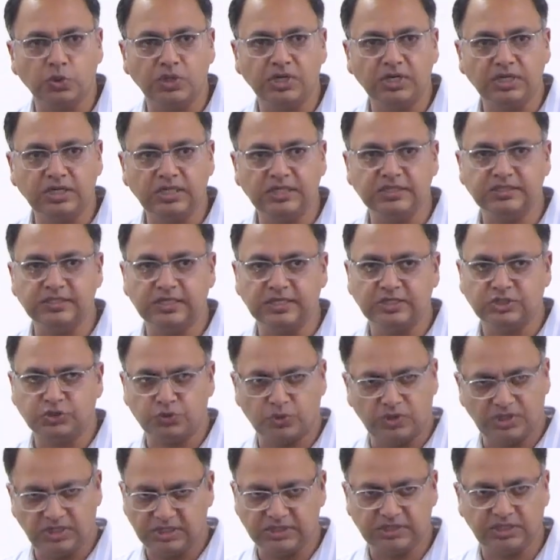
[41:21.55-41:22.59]

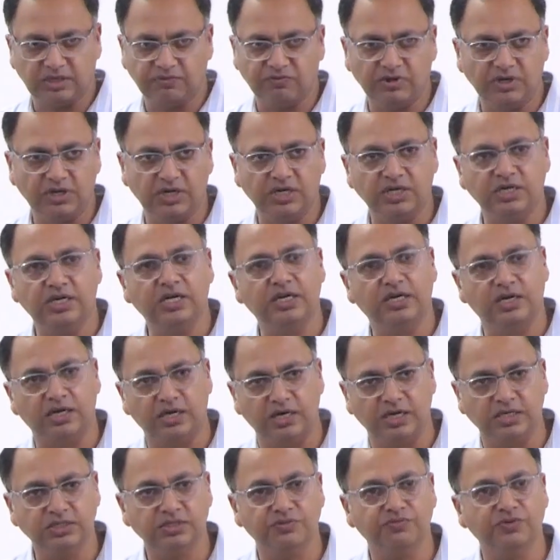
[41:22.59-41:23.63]
2700
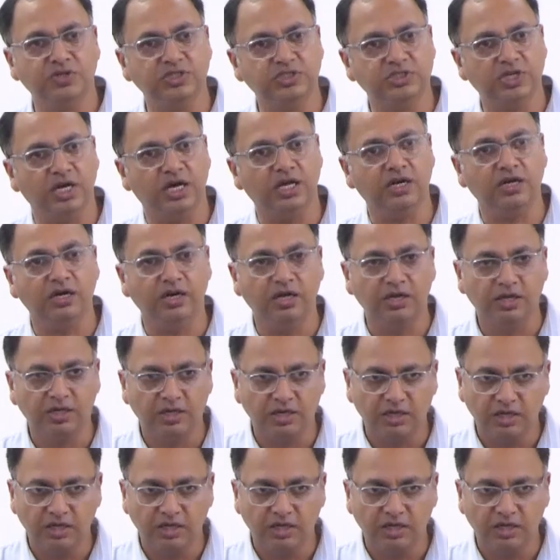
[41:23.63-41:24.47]
drugs which are